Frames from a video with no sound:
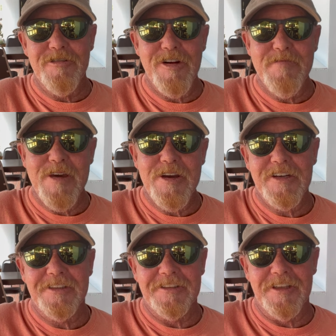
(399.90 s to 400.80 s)
Dreaming,
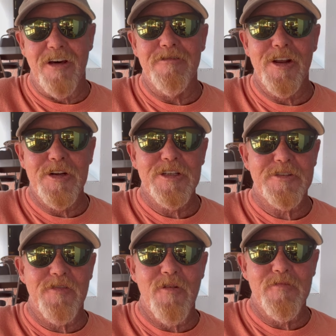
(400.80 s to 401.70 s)
love letters
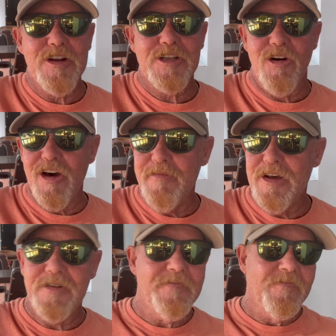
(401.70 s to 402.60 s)
from retirement.